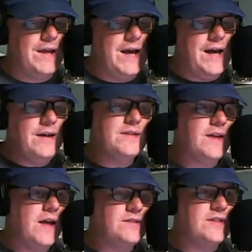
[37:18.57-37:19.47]

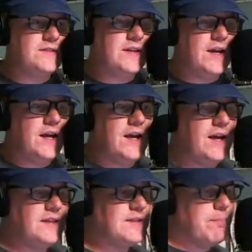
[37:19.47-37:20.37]
it's just
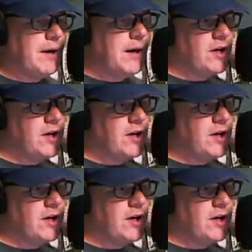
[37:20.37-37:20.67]
it's a bummer.